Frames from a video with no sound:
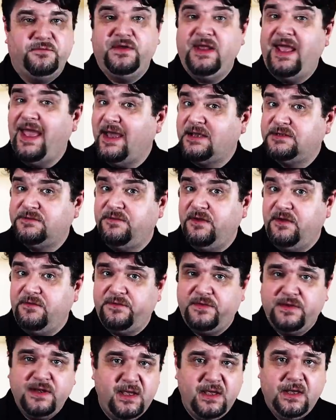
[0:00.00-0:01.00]
of the X
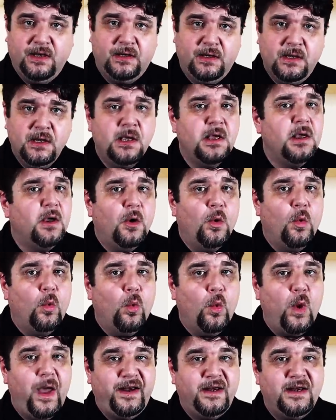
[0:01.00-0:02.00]
fifteen,
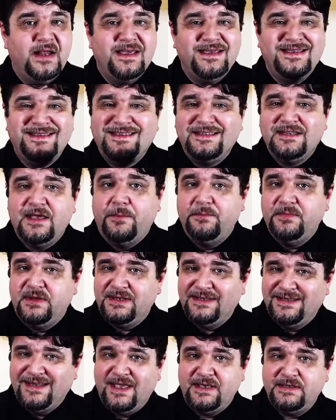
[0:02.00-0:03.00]
when some
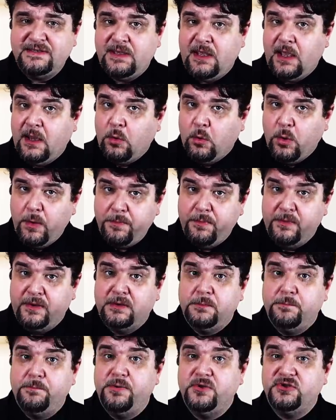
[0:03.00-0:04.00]
test
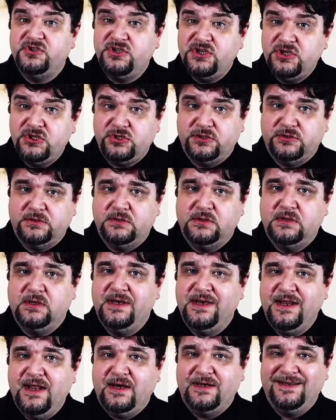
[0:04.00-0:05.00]
equipment positioned
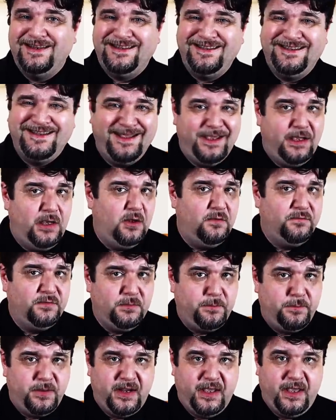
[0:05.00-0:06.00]
near the tail of
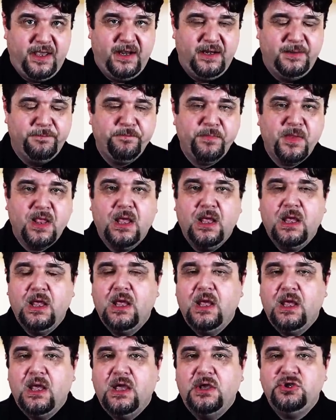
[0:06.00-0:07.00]
the plane
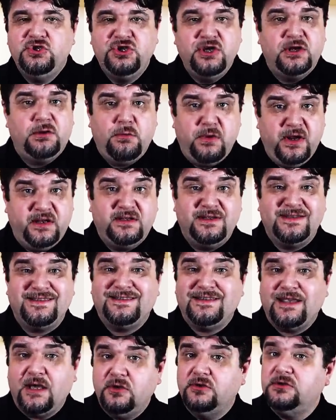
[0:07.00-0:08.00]
generated
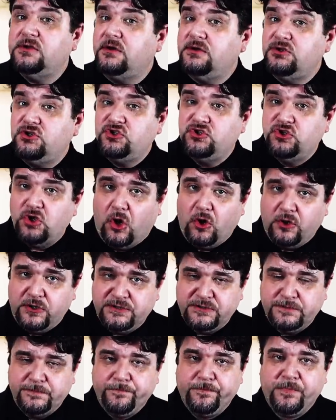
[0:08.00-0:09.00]
secondary
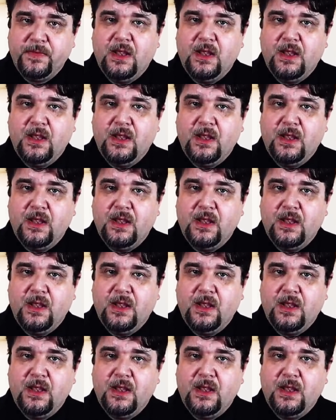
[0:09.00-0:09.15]
shocks